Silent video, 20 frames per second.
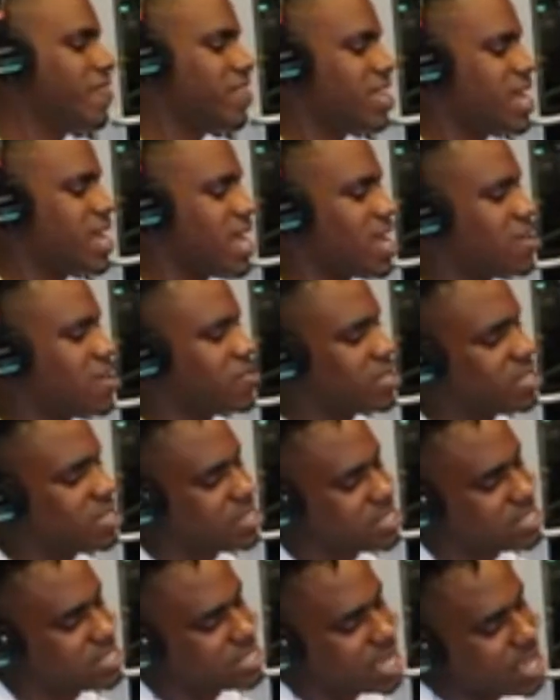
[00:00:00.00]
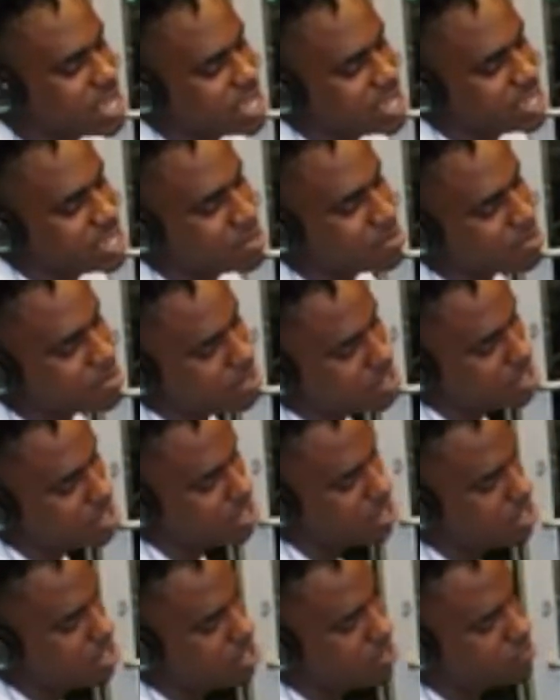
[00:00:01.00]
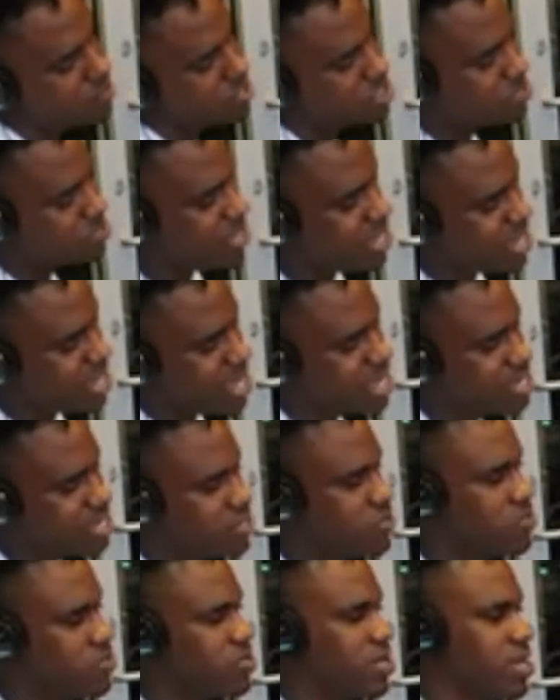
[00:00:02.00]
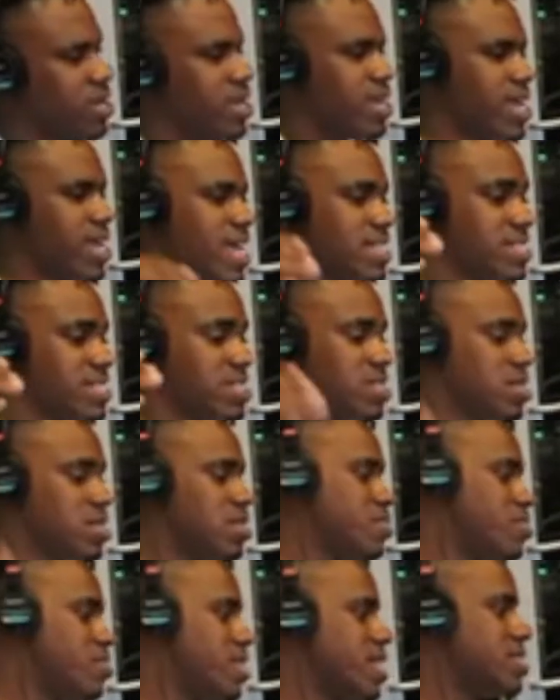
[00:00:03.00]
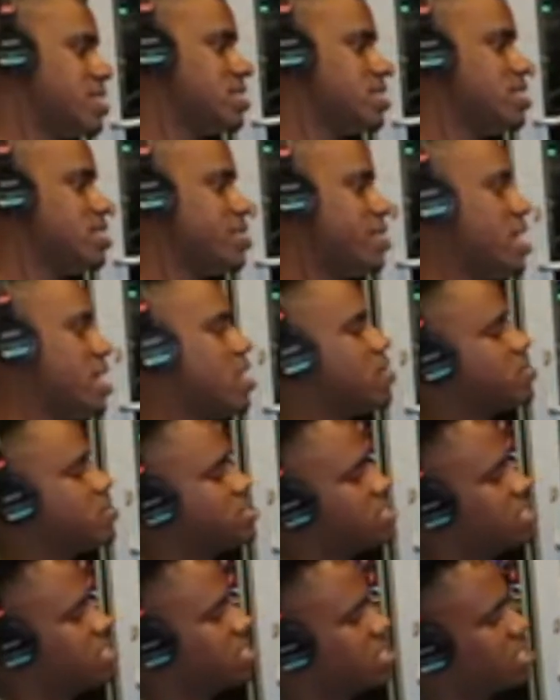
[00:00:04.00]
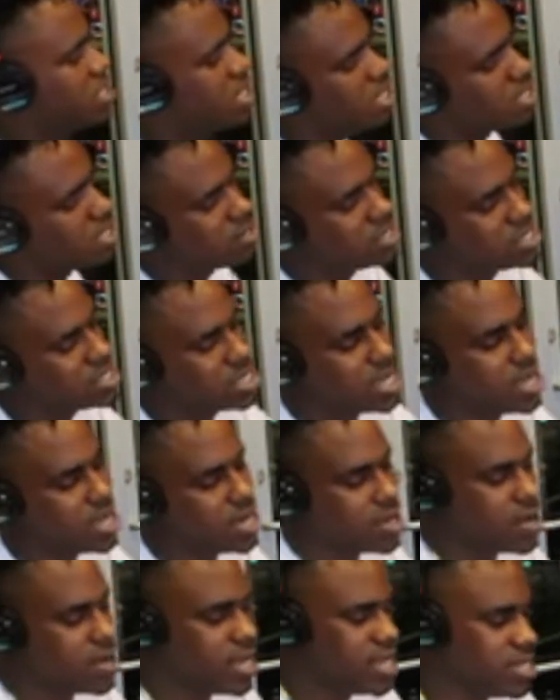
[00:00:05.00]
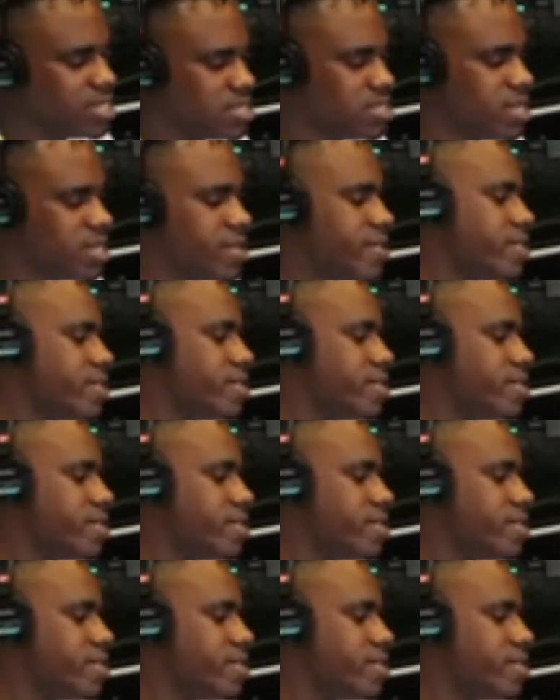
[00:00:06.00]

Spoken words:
feel like I don't get the same respect I do as in other places than my own city, and I know that's kind of crazy to hear.